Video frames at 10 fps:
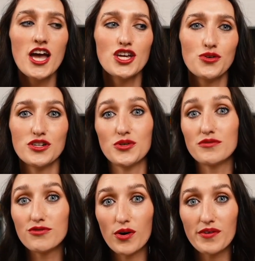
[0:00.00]
You can do
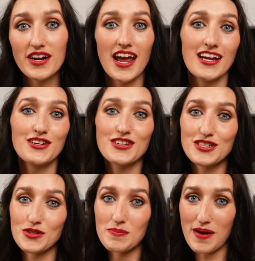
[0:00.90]
them forward and you can
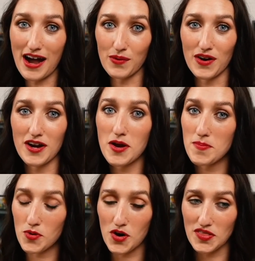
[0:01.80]
do them backward.
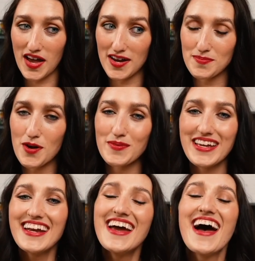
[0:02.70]
More on that in a moment.